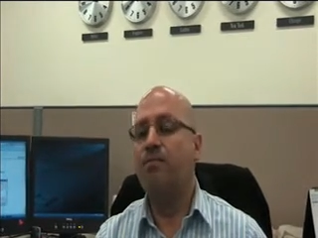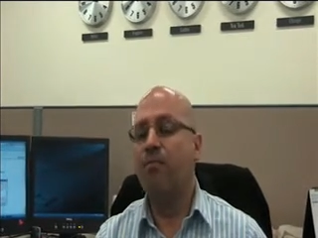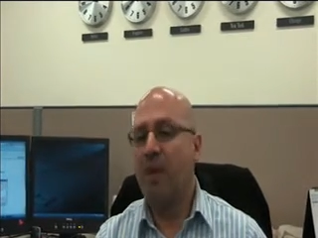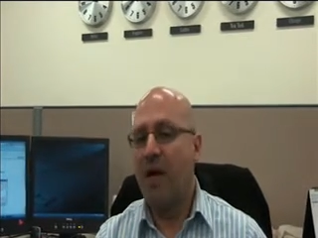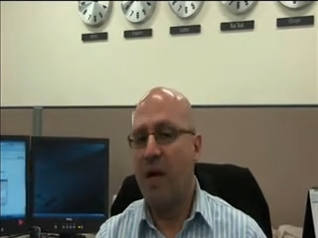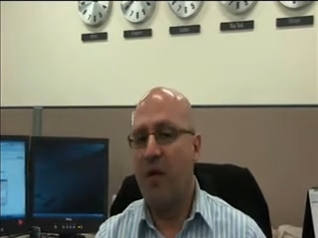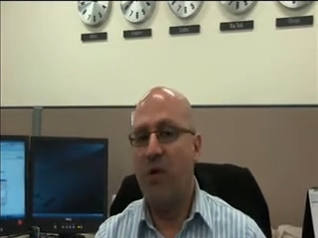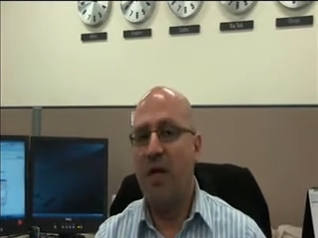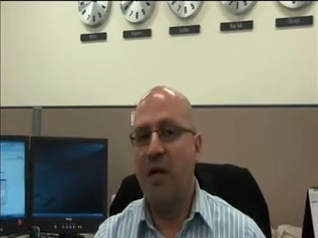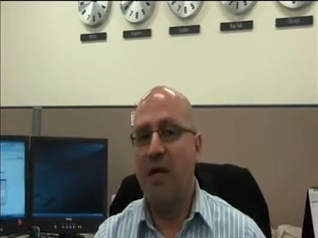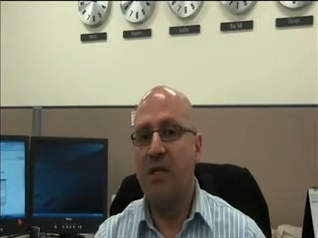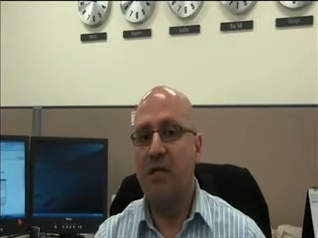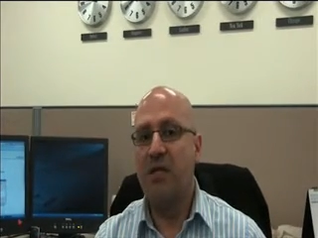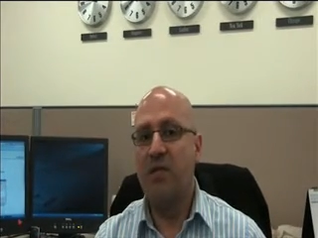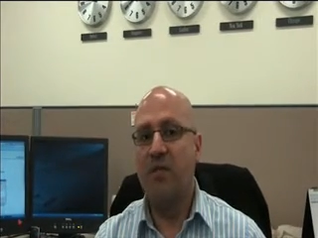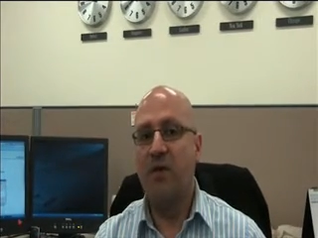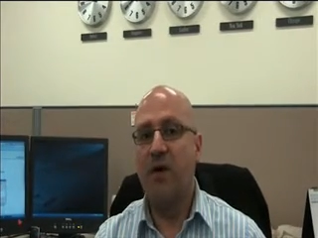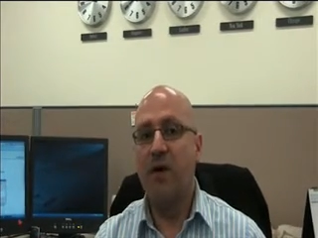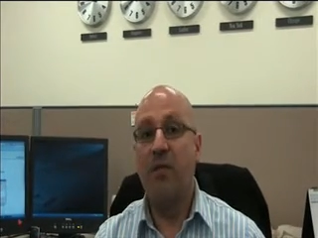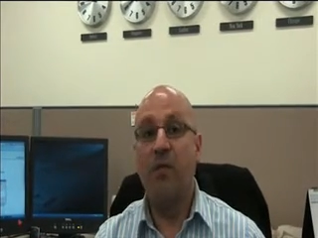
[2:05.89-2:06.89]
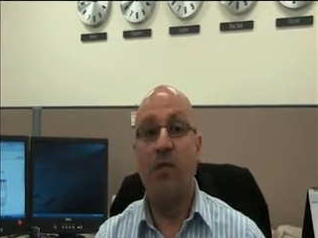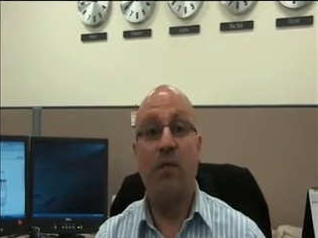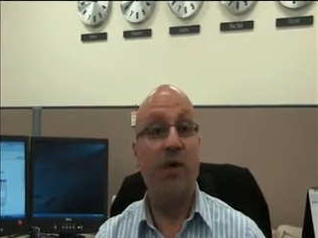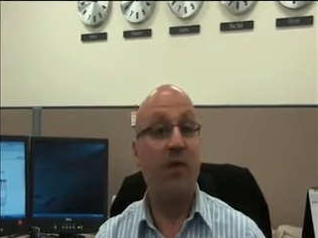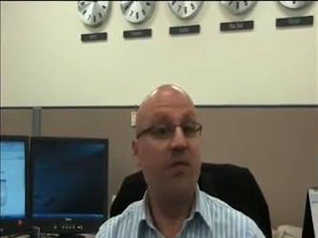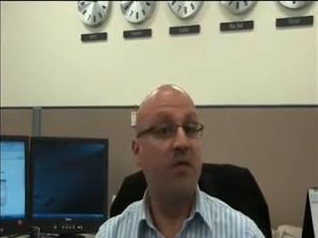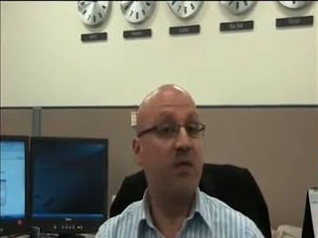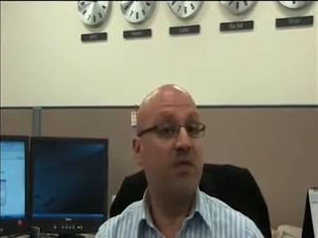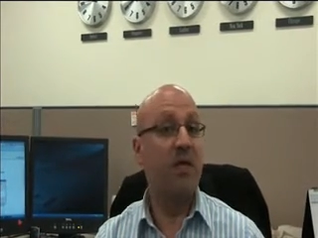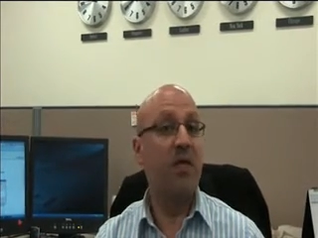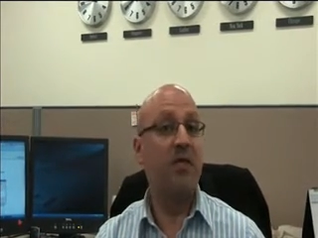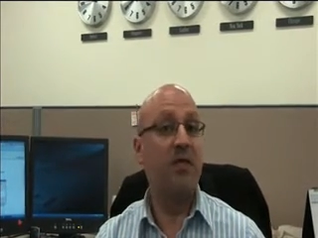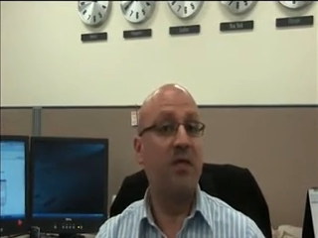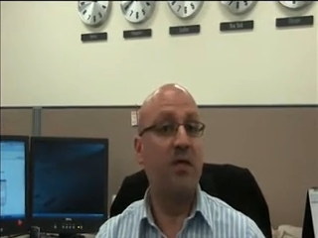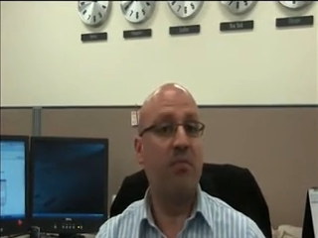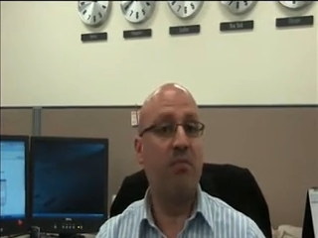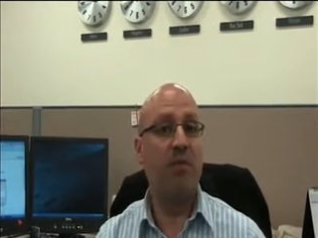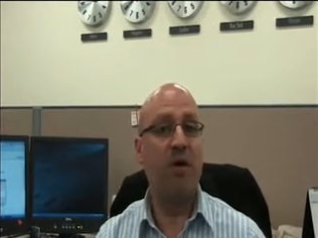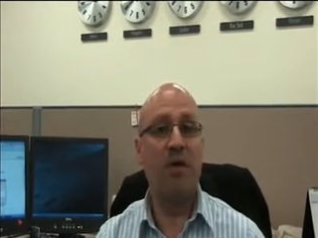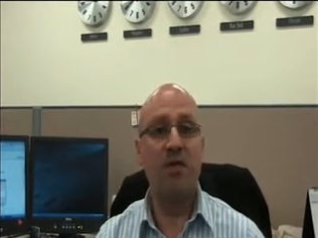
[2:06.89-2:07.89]
backwardation environment where there is actually
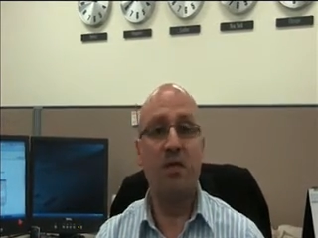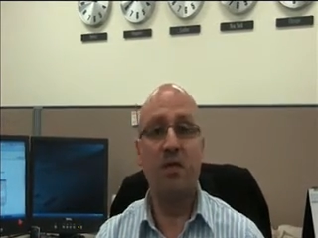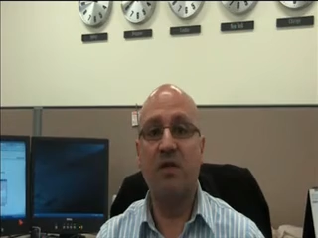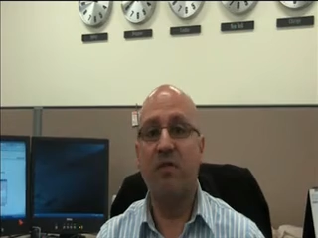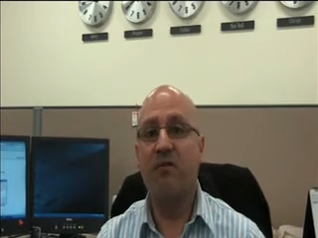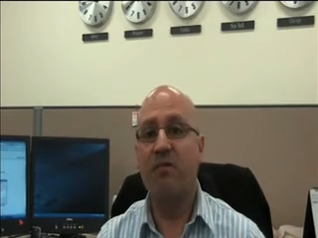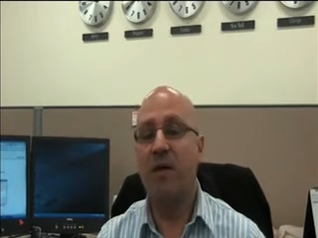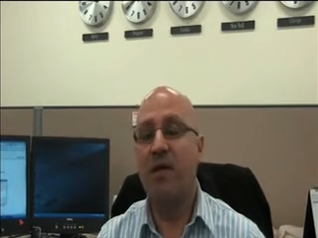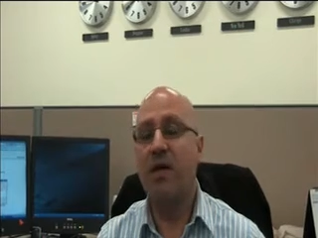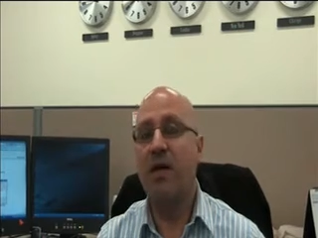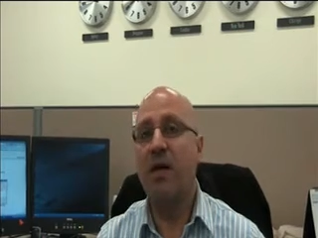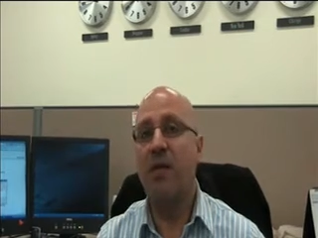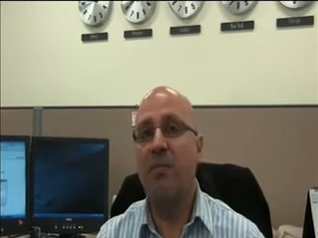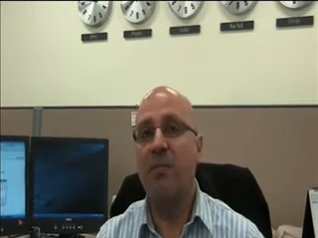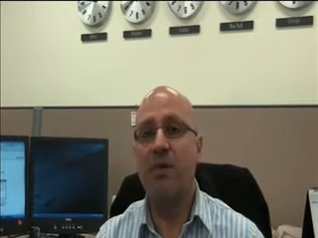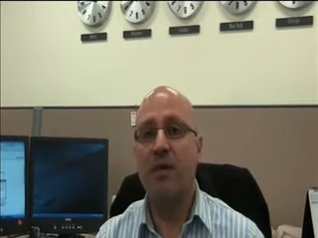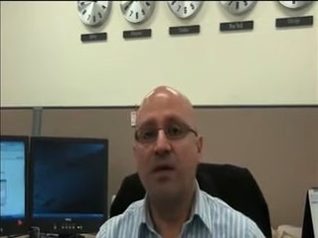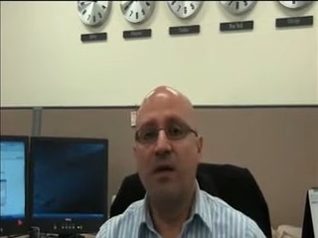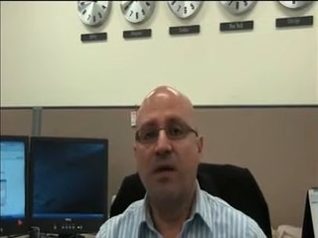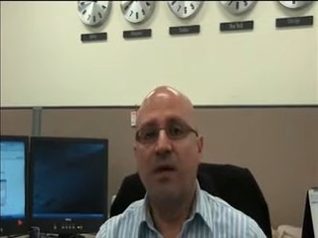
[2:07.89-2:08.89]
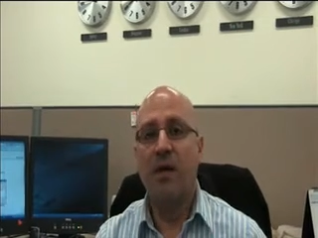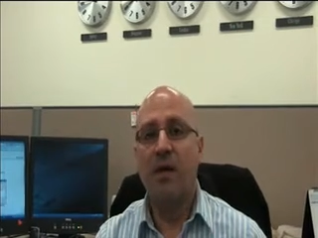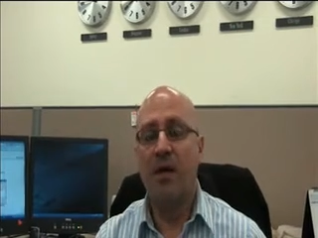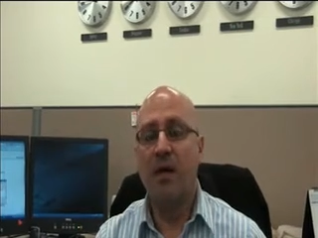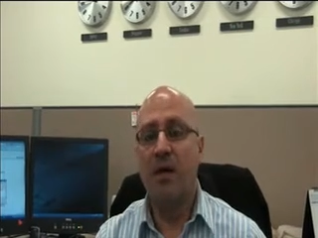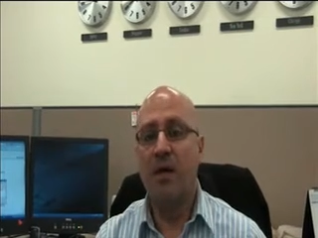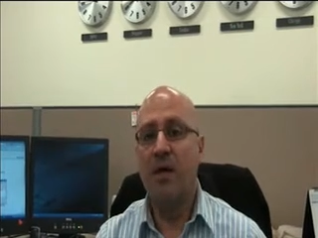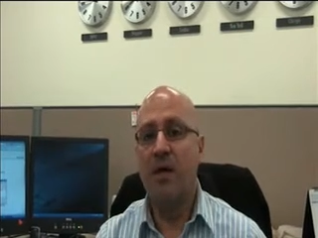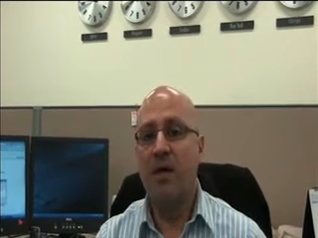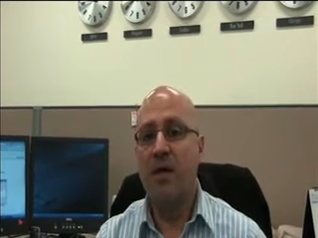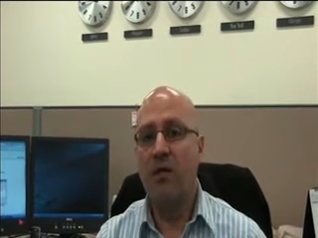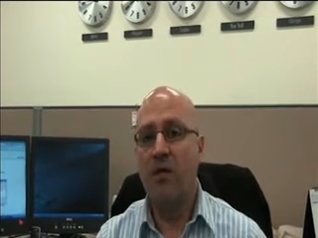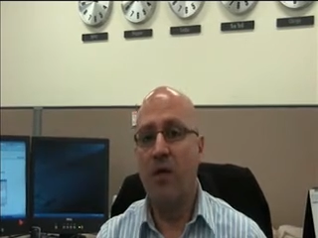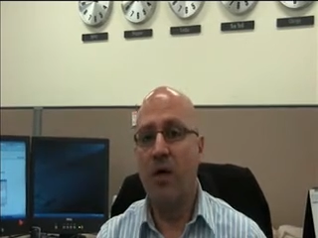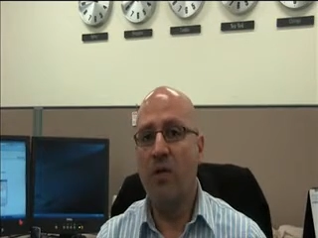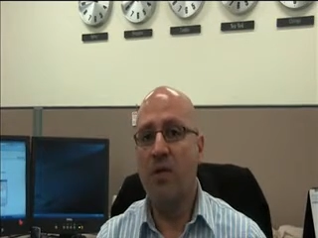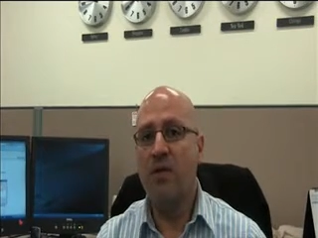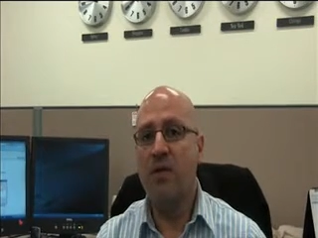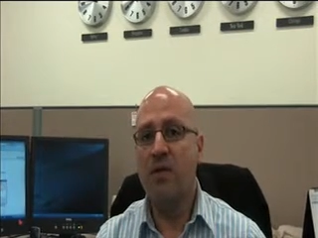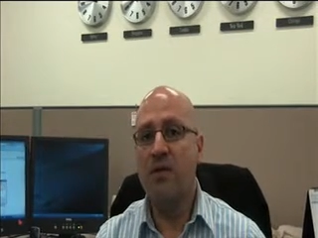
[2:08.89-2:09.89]
a positive pickup in
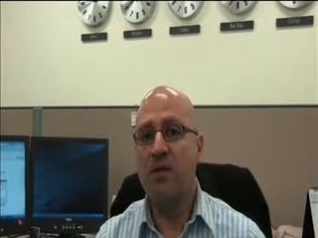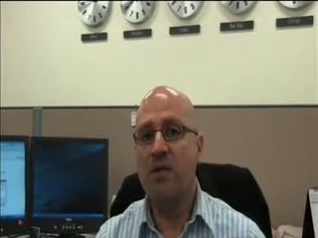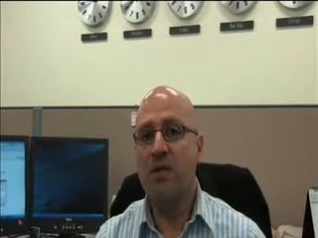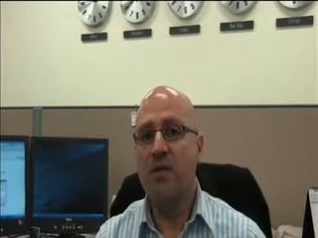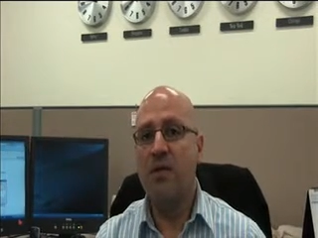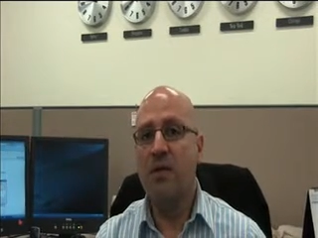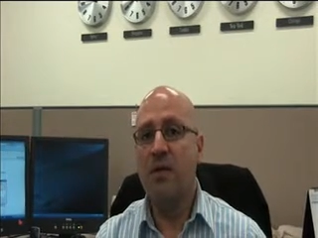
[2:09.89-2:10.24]
roll yield.